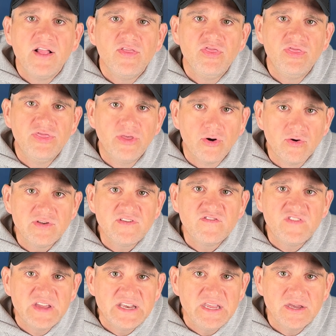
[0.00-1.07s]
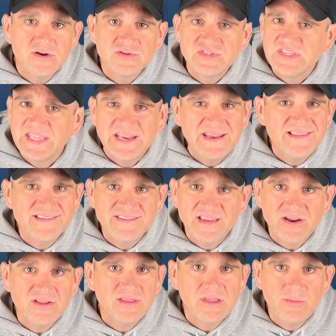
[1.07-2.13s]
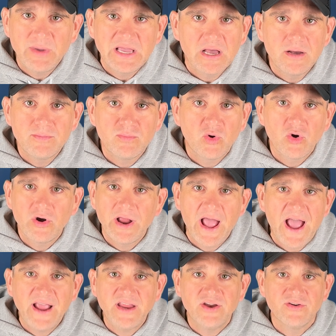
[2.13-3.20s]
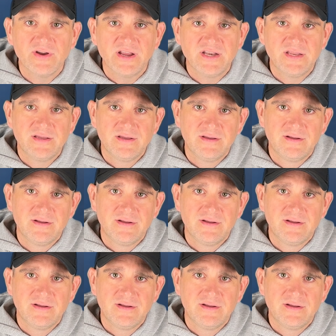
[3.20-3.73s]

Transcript: Those videos didn't suddenly become more accurate.